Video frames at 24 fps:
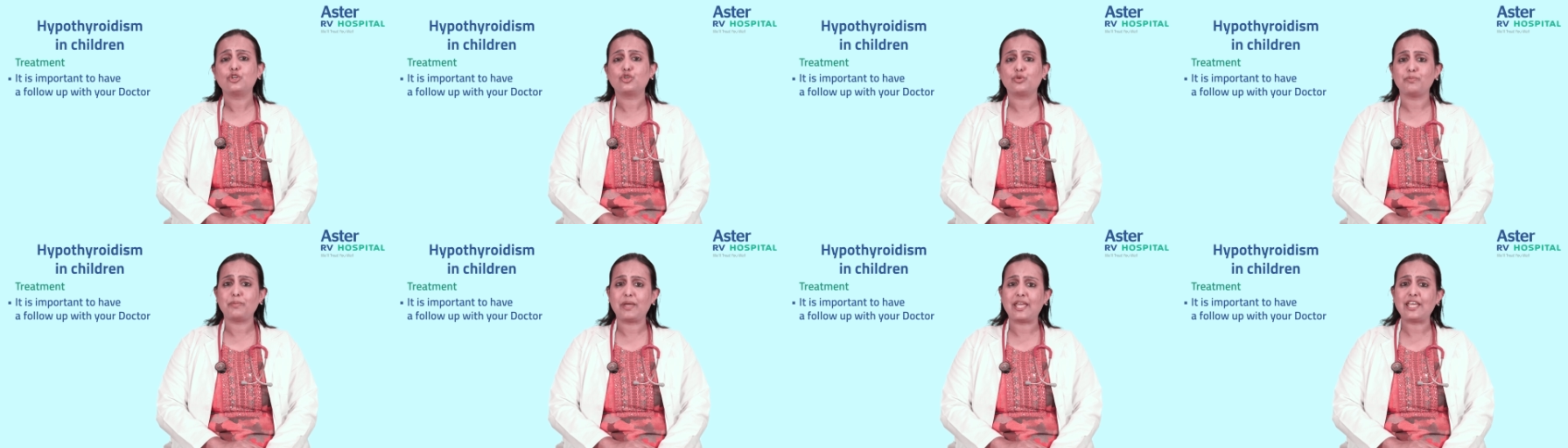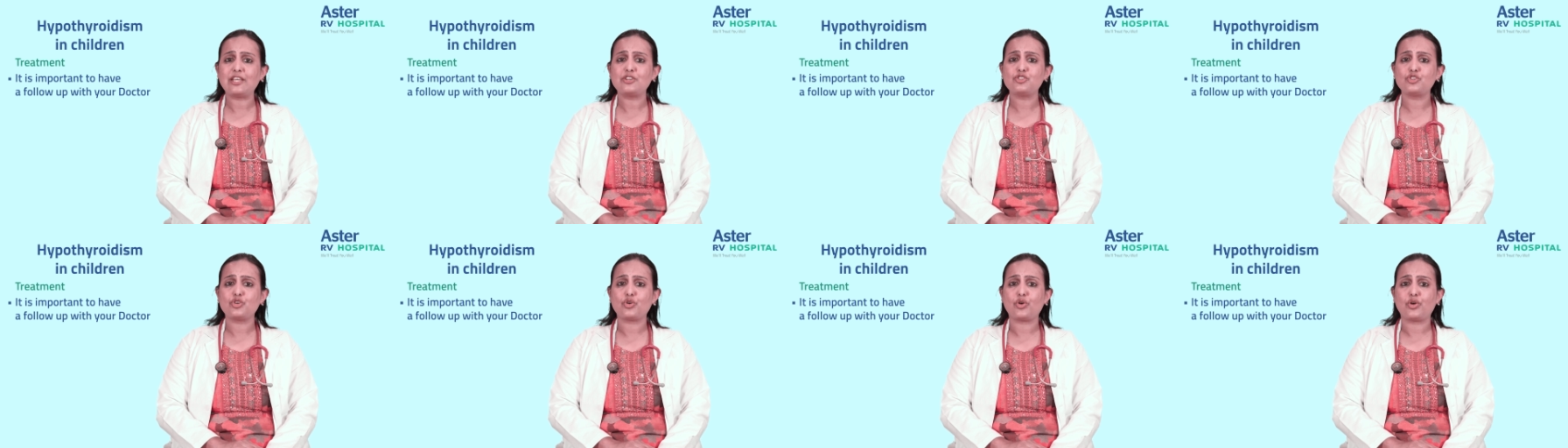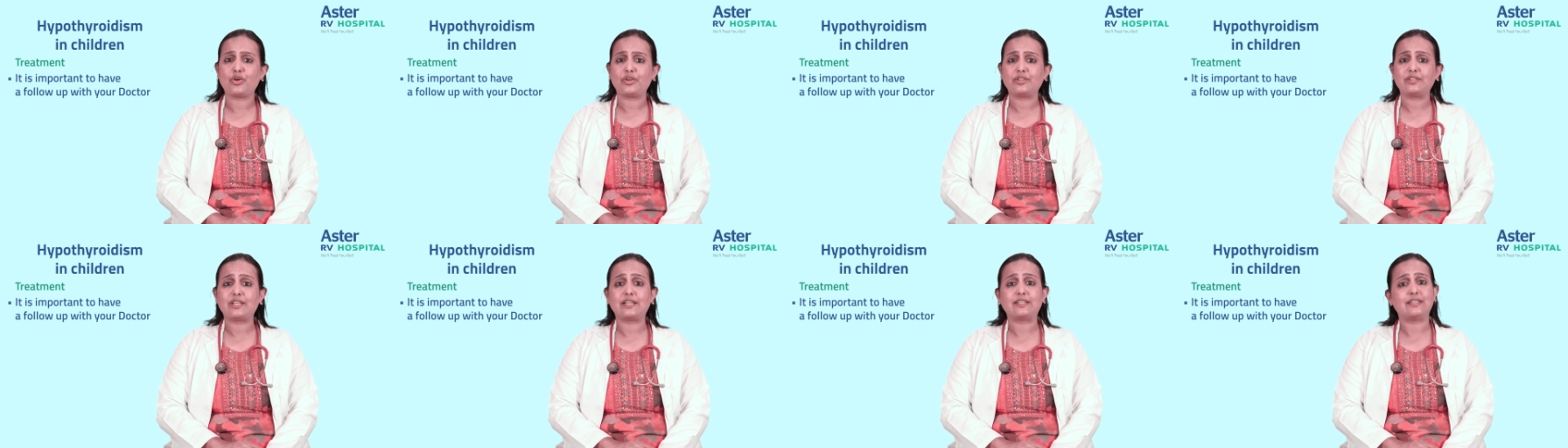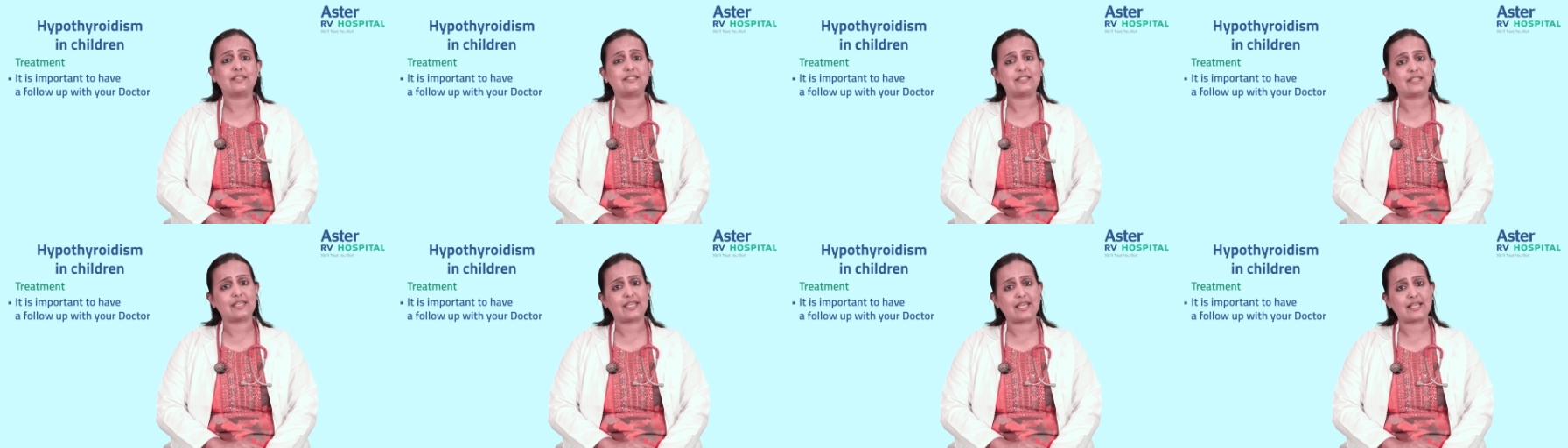to make sure that
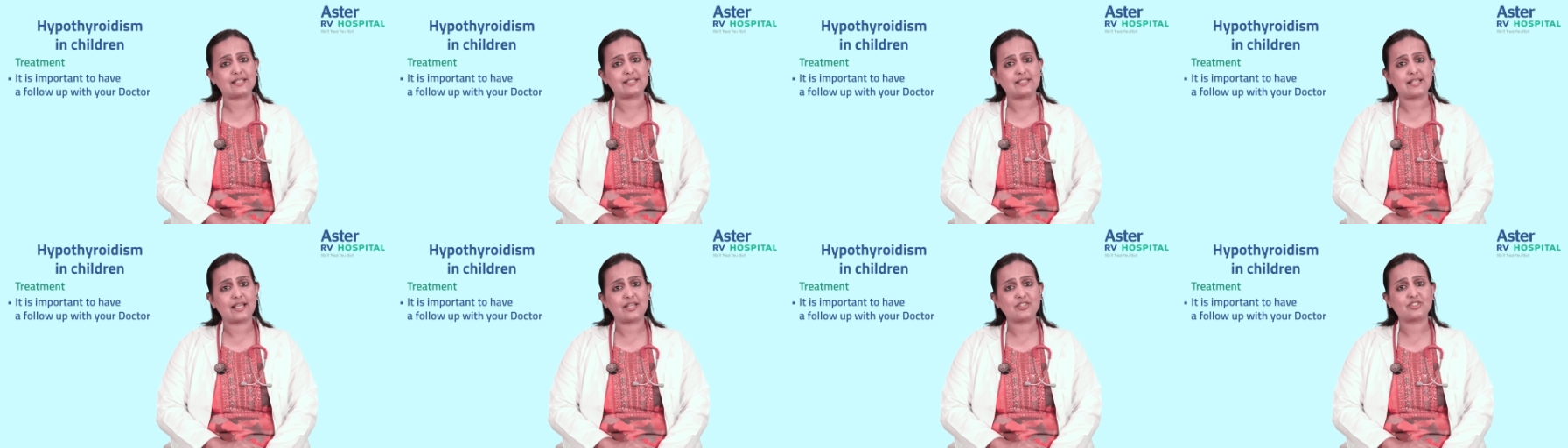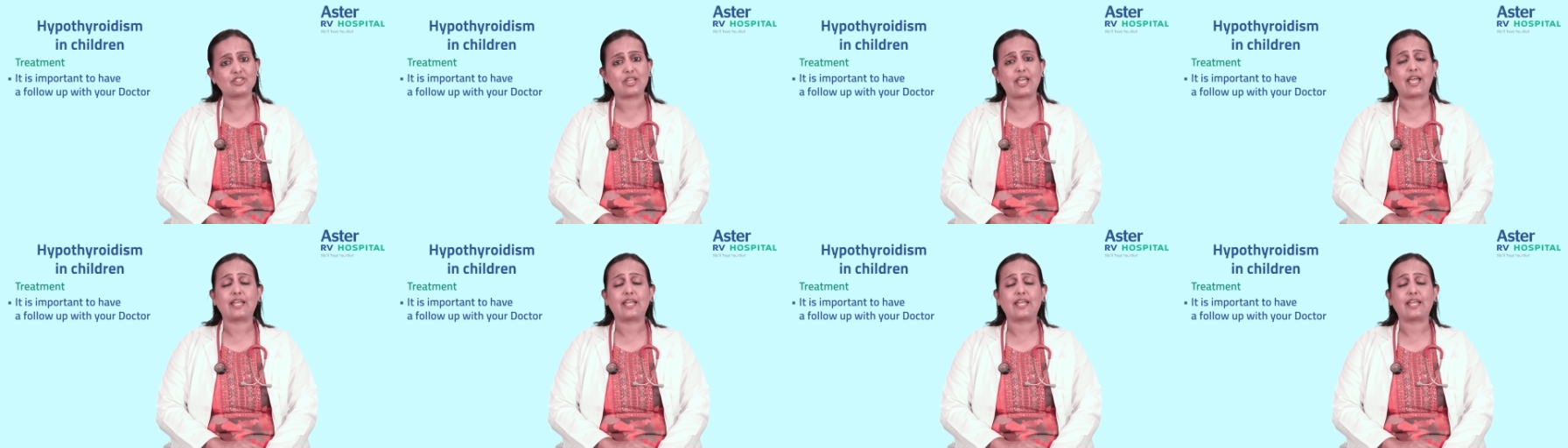the TSH